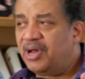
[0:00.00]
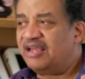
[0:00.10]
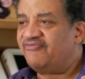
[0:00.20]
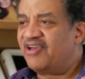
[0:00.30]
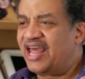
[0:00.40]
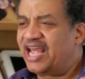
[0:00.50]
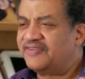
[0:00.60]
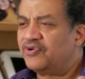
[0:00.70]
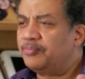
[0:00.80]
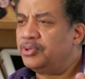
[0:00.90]
by
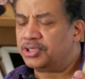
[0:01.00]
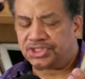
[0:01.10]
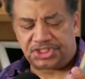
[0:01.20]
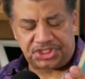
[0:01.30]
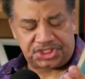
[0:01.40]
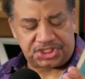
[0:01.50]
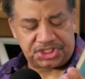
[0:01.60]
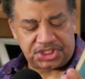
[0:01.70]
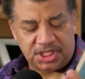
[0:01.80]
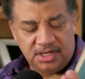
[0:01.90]
Vannevar
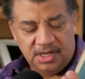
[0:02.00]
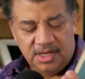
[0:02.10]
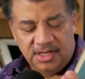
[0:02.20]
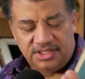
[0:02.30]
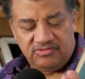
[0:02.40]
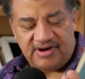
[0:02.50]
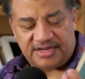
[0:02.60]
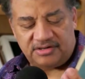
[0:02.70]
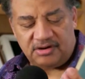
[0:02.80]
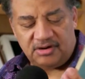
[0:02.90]
Bush,
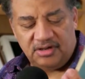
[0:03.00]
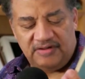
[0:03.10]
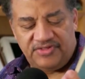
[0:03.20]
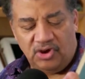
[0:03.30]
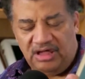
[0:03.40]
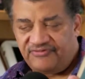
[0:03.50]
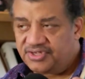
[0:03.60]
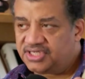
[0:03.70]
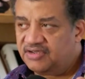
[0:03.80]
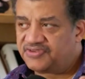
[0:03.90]
Director of the
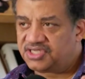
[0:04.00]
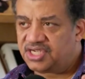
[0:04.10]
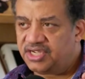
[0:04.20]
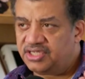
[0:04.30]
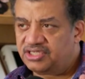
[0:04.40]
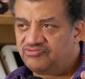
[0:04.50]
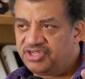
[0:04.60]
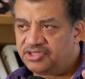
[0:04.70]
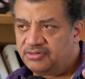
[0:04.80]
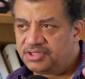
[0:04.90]
Office of Science
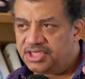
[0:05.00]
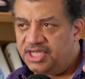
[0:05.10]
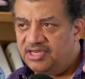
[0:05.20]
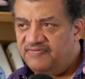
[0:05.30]
Research and